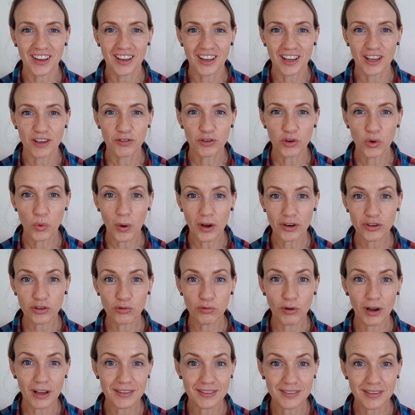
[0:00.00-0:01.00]
If you want to
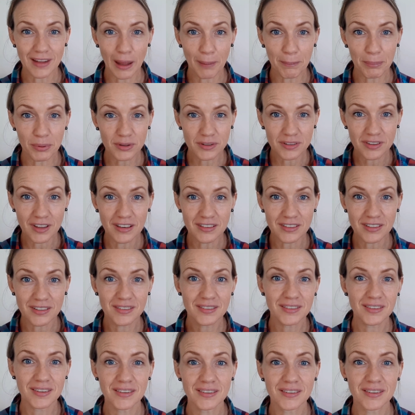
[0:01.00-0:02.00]
write sample
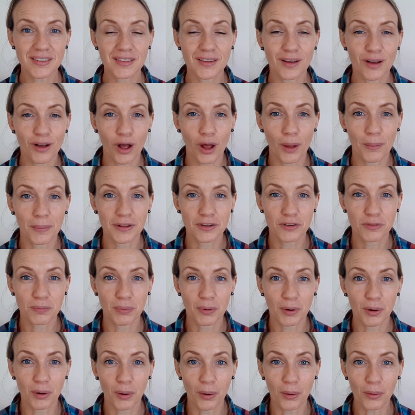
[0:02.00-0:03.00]
sentences in the comments
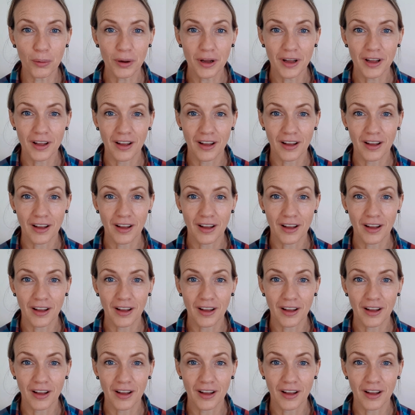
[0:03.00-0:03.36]
below,